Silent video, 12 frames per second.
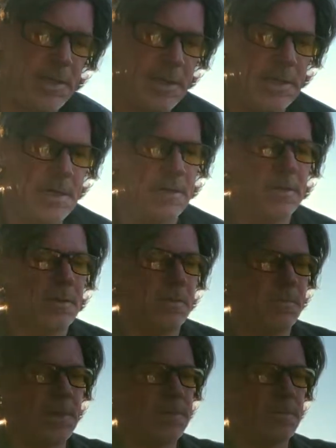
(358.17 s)
And the
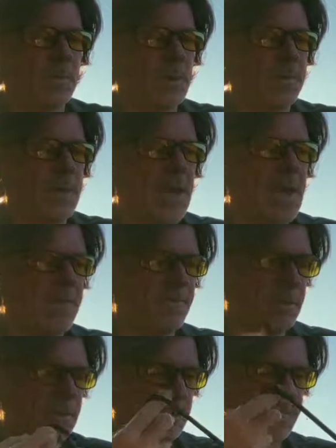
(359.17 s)
reason why we have it is